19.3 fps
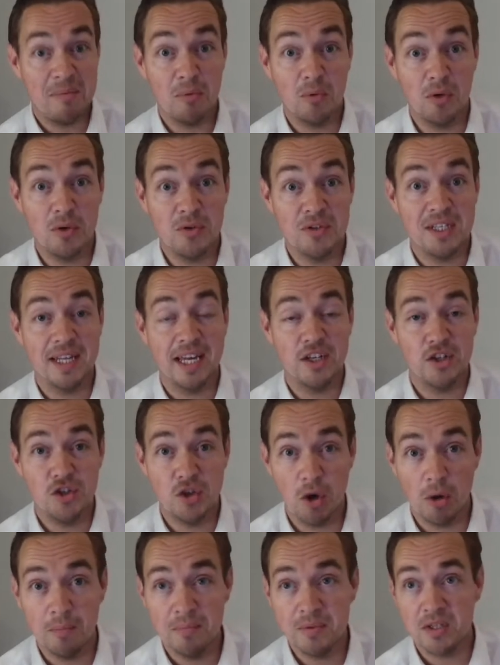losing their
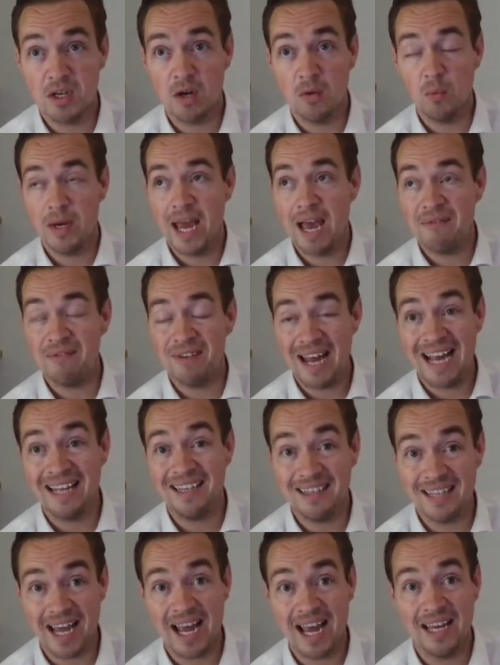jobs. So we haven't had
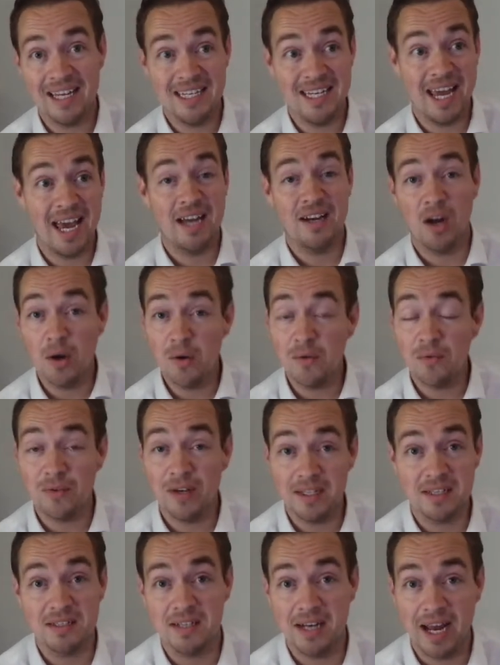that yet, and hopefully it
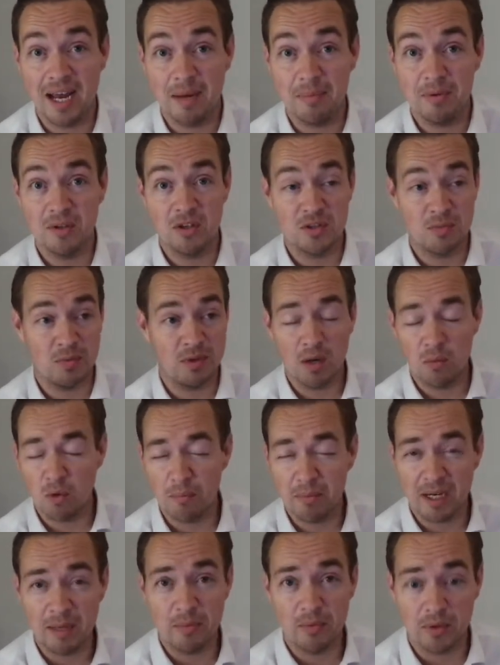doesn't happen, because we don't want
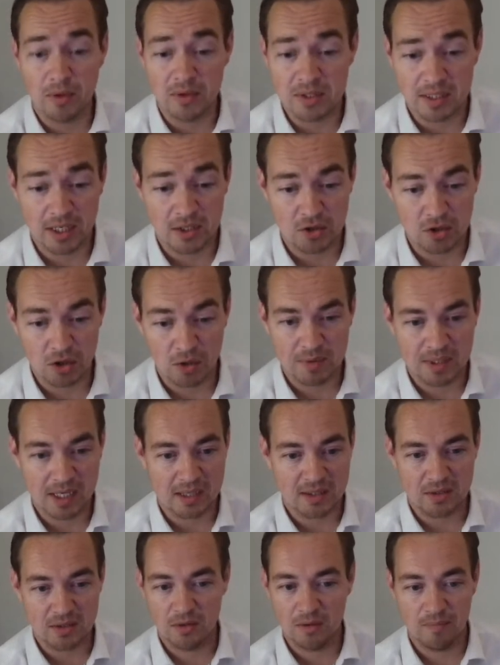people losing their jobs. That's
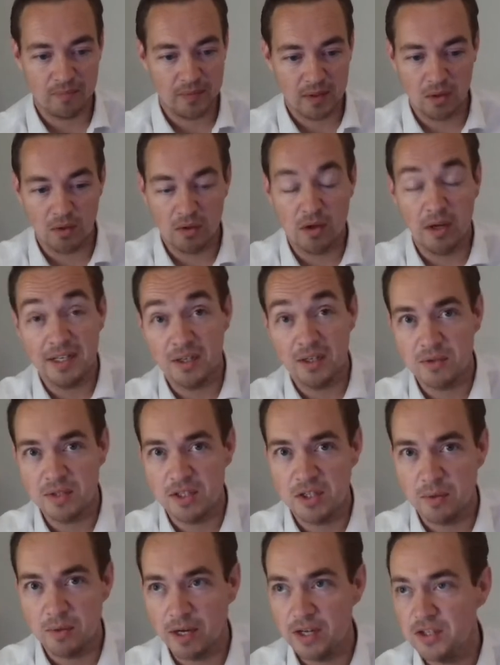not an ideal
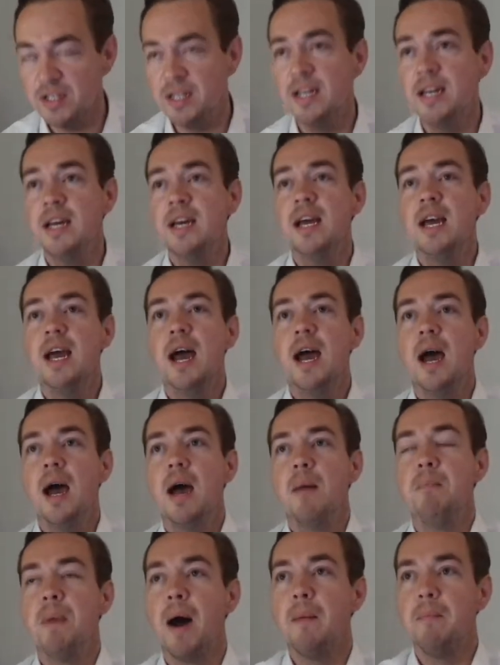situation.
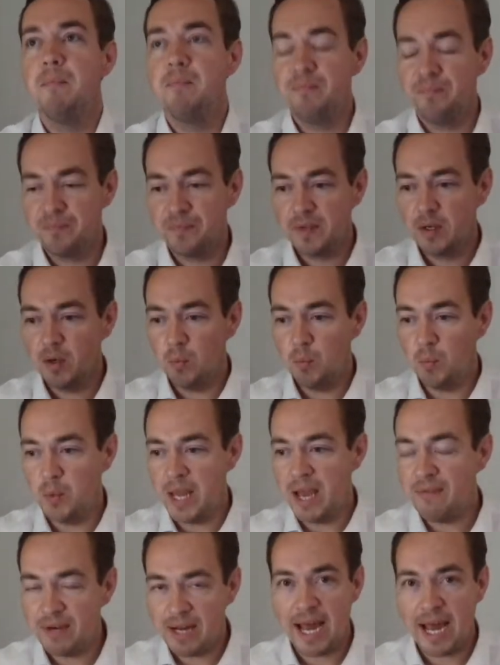But we
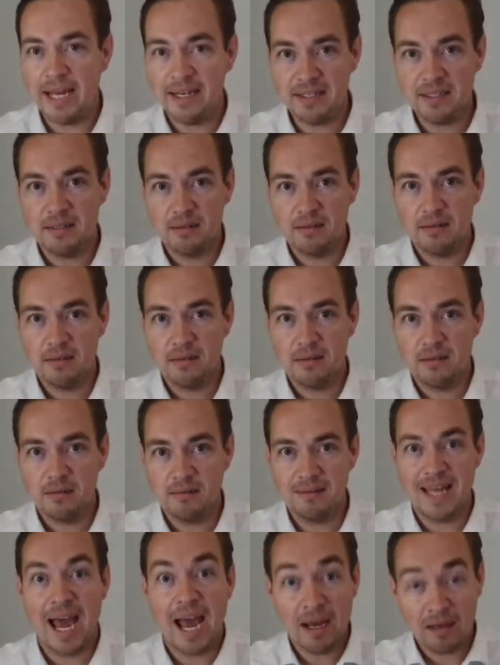haven't had
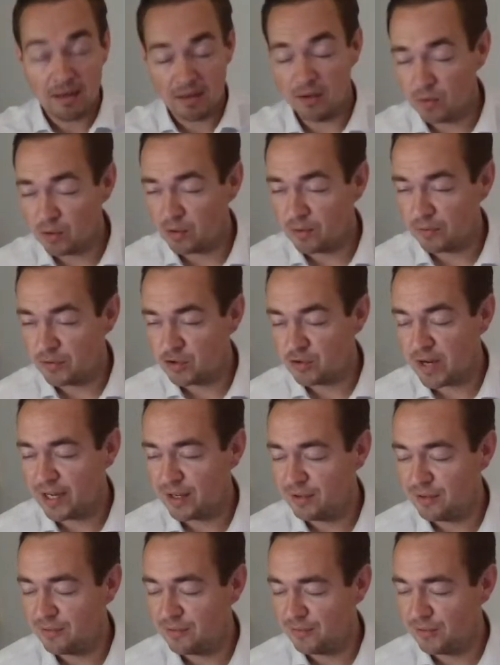that, and I've gone off track
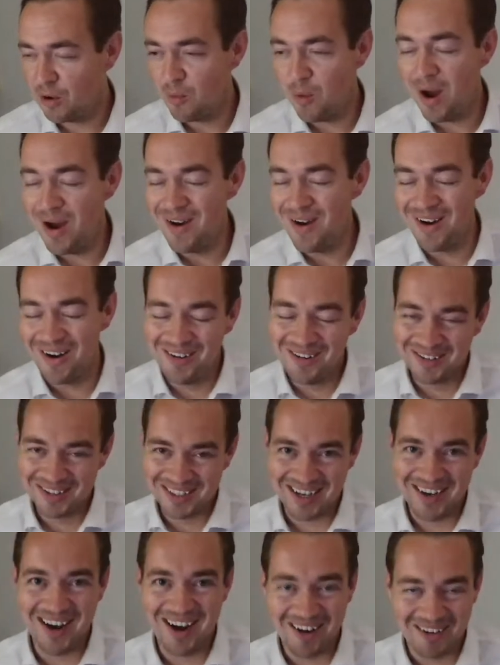and forgot where I
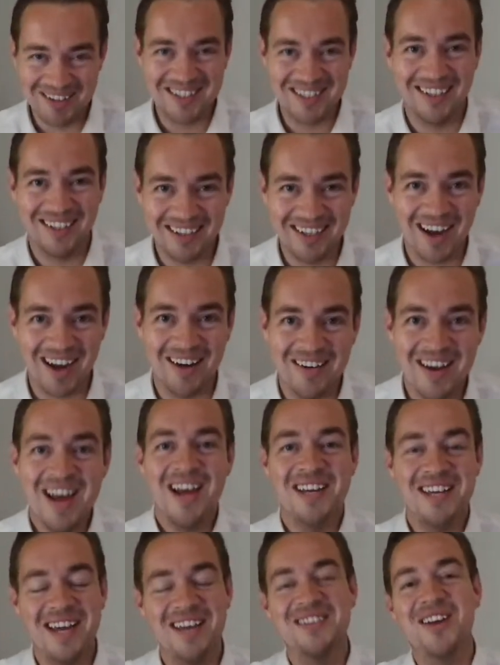was going to go.
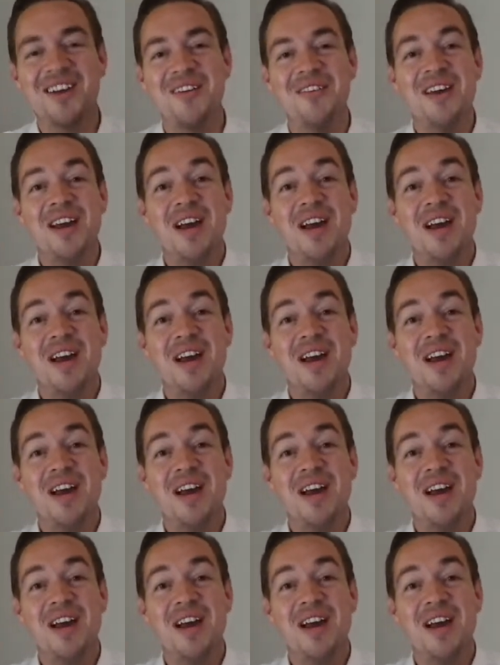Yeah, so